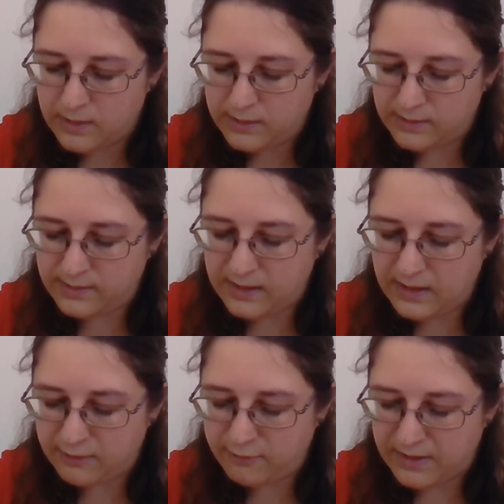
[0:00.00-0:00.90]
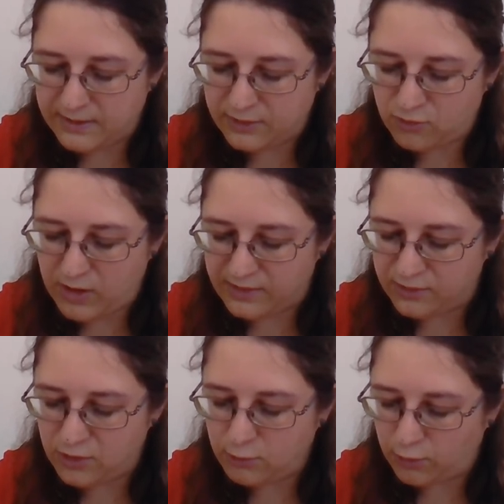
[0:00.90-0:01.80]
Cecilia, greatly
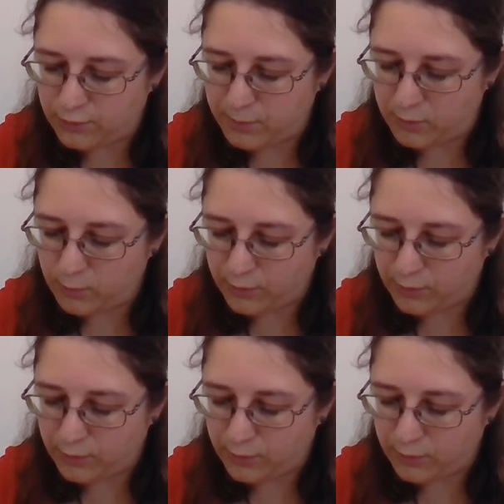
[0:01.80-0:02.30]
distressed, knew not upon